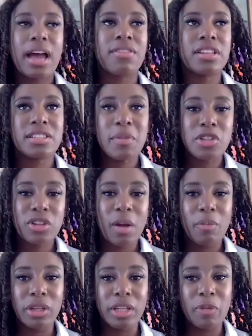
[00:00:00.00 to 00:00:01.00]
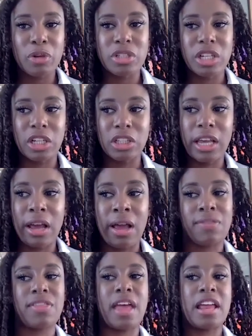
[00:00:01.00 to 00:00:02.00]
this semester I'm looking particularly
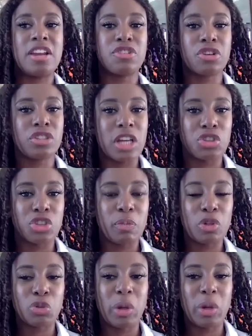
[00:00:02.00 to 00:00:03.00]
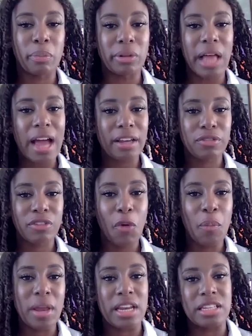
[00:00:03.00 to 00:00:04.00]
at that intersection between Black
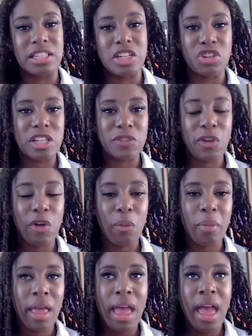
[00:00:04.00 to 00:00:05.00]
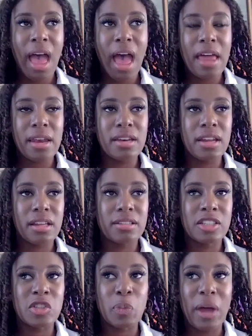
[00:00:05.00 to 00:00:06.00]
film and Indigenous film. And
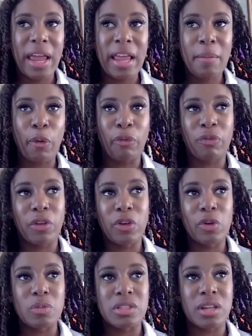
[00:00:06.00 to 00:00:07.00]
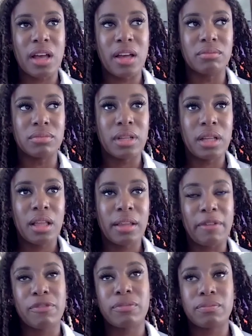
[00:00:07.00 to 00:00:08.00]
despite both films,
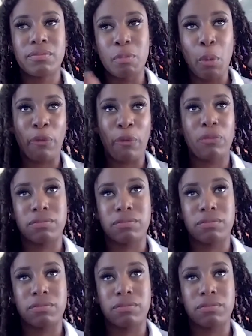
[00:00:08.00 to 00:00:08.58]
like both